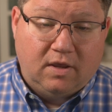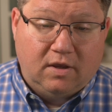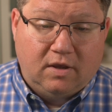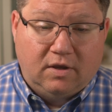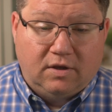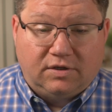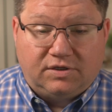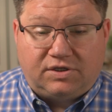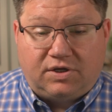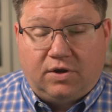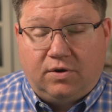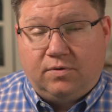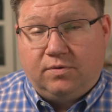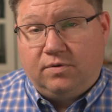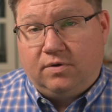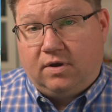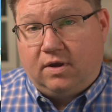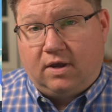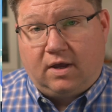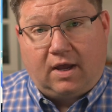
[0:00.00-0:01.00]
So
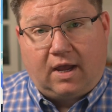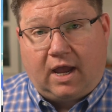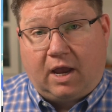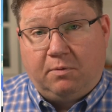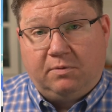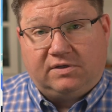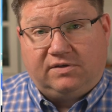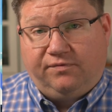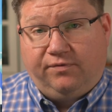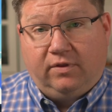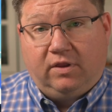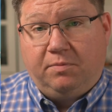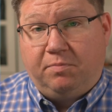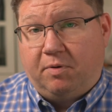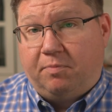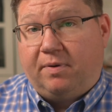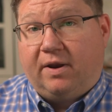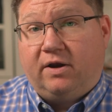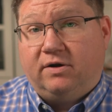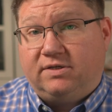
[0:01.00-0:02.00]
I was fully
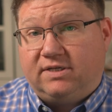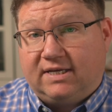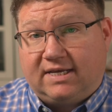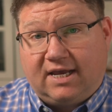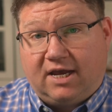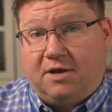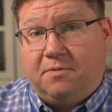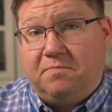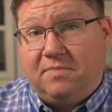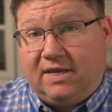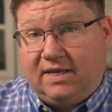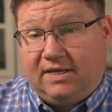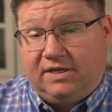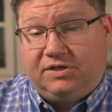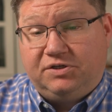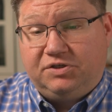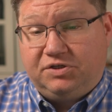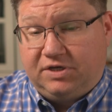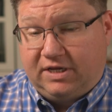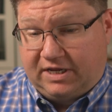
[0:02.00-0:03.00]
prepared to come
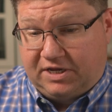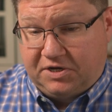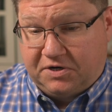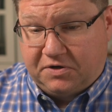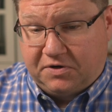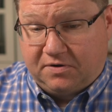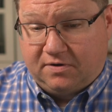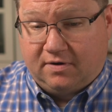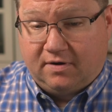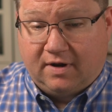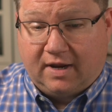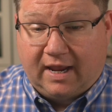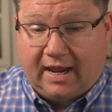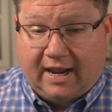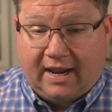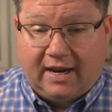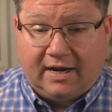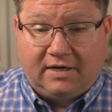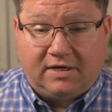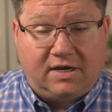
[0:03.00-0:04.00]
in here
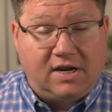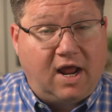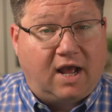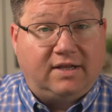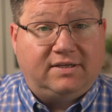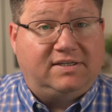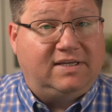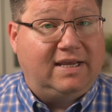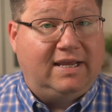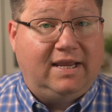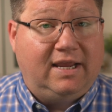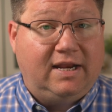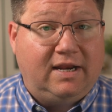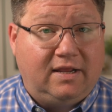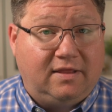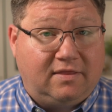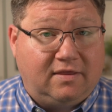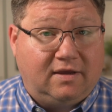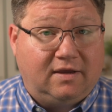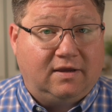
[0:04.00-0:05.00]
and not see
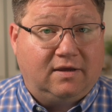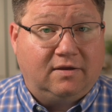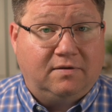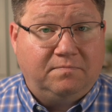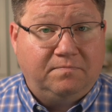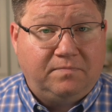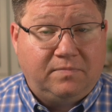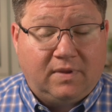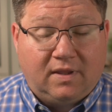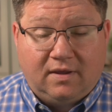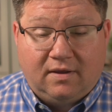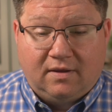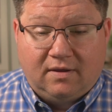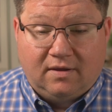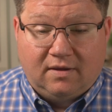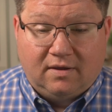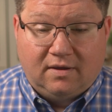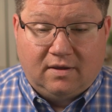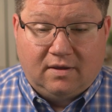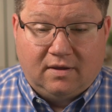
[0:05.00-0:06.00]
anything.
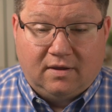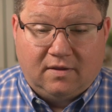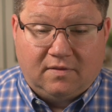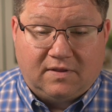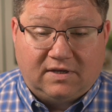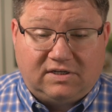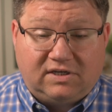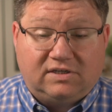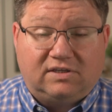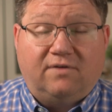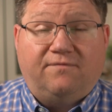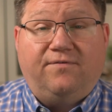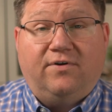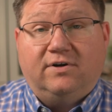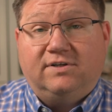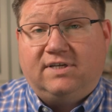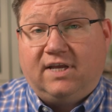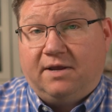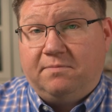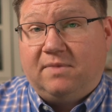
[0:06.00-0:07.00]
This is the
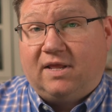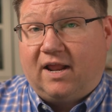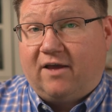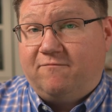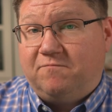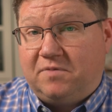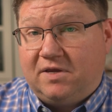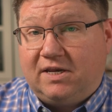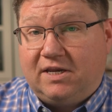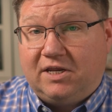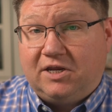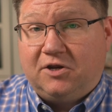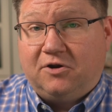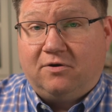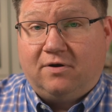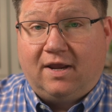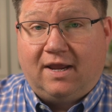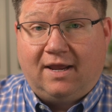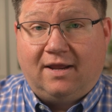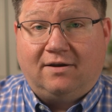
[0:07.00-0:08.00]
first time that I've been
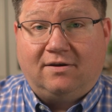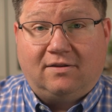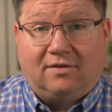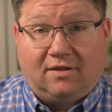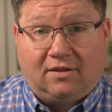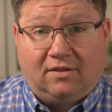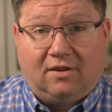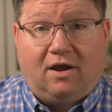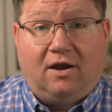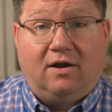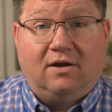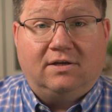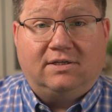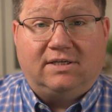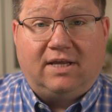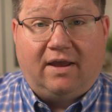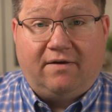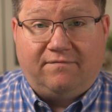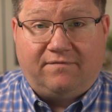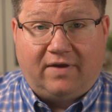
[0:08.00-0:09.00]
here and the
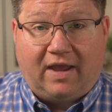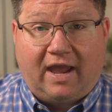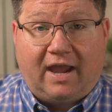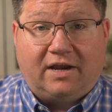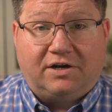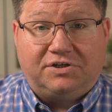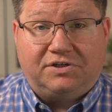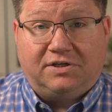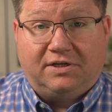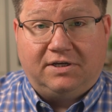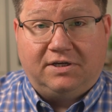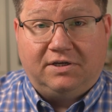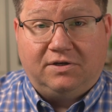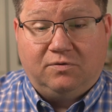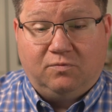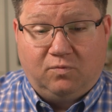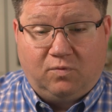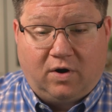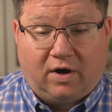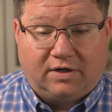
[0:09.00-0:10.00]
logs have actually
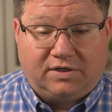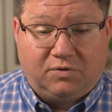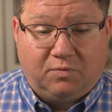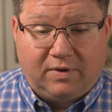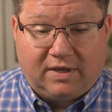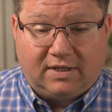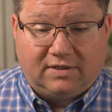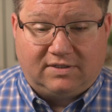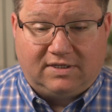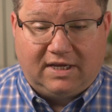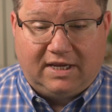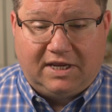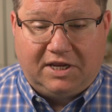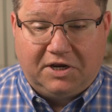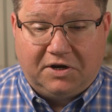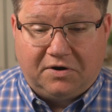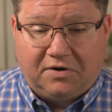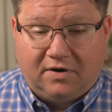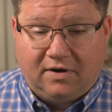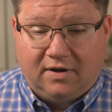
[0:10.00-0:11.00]
worked. We can see
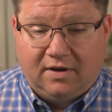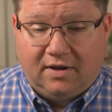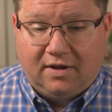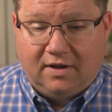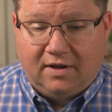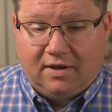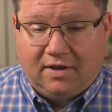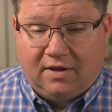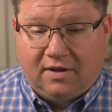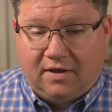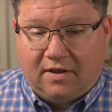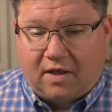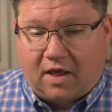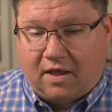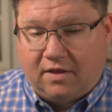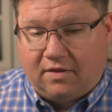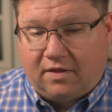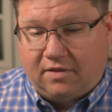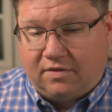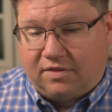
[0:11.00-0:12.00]
here,
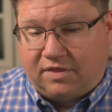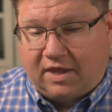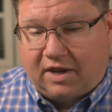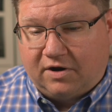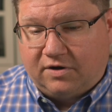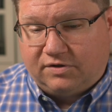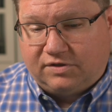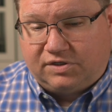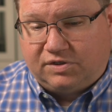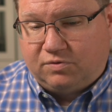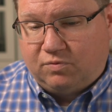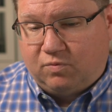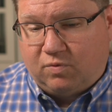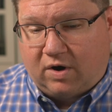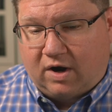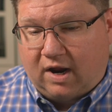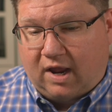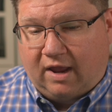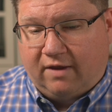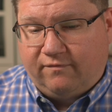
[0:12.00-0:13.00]
there's
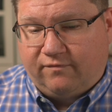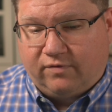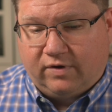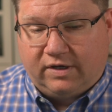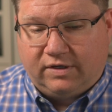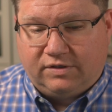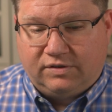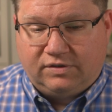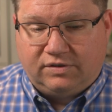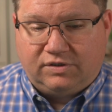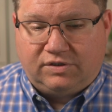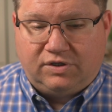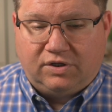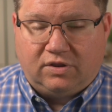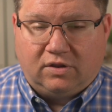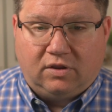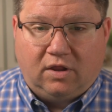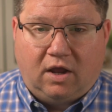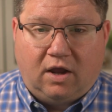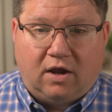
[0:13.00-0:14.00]
where I've written to
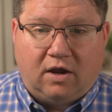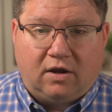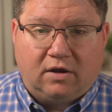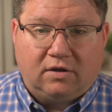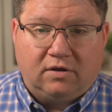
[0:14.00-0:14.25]
the log.